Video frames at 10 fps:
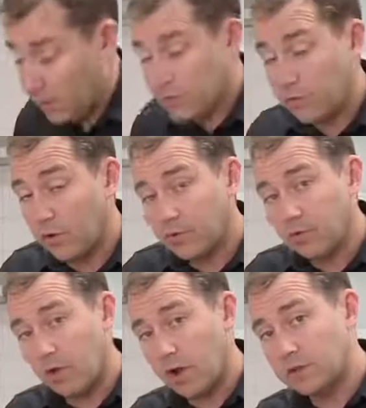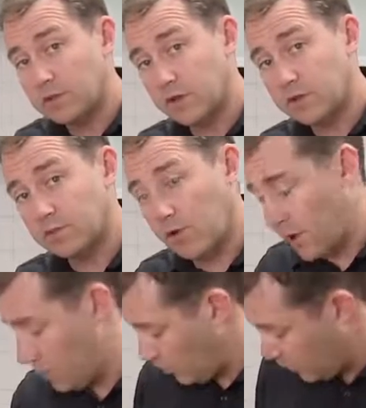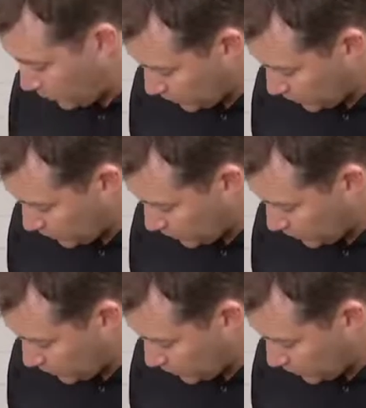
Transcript: Now if we've got the grind size right, what